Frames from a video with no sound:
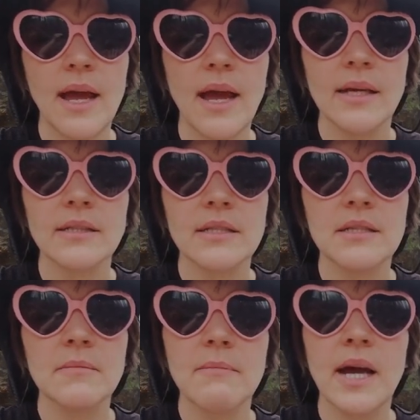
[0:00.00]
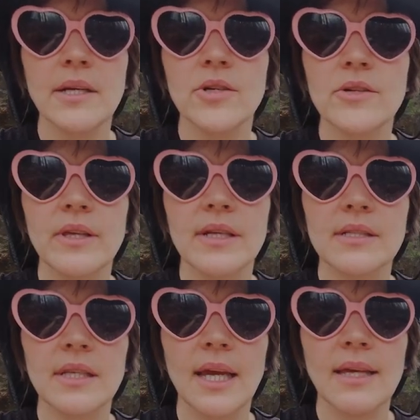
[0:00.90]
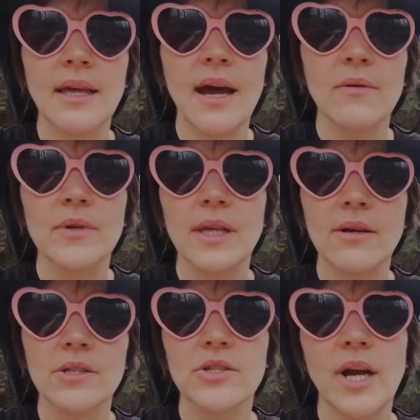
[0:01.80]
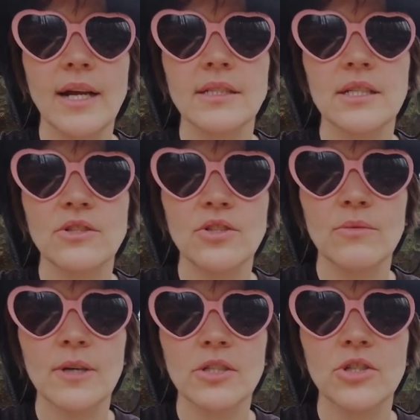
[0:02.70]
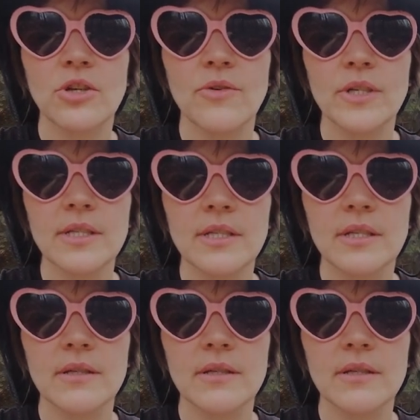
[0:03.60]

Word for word: and some minor things like that without attracting too much notice.